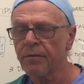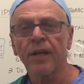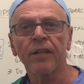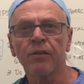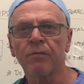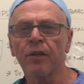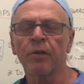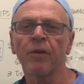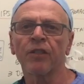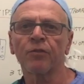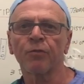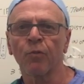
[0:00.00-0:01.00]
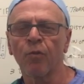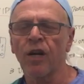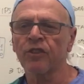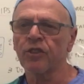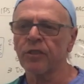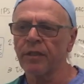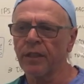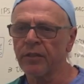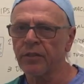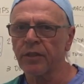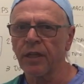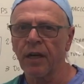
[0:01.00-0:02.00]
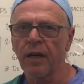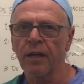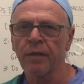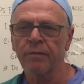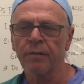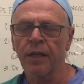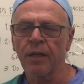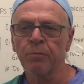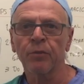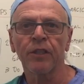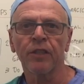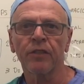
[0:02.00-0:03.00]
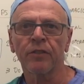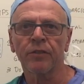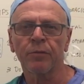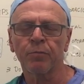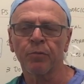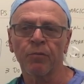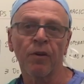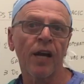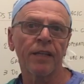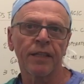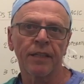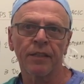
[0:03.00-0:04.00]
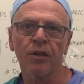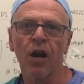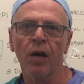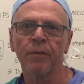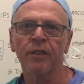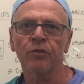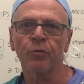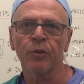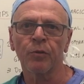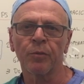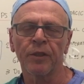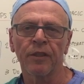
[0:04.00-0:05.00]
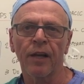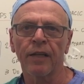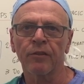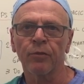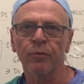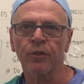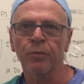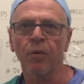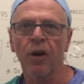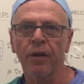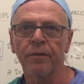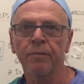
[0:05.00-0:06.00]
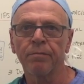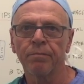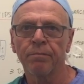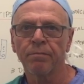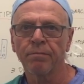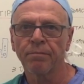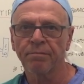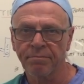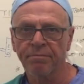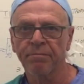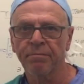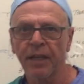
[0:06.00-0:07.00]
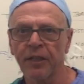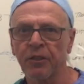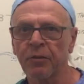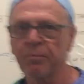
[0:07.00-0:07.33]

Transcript: Thank you very much for watching this, and please provide any comments. We would be glad to respond. Thank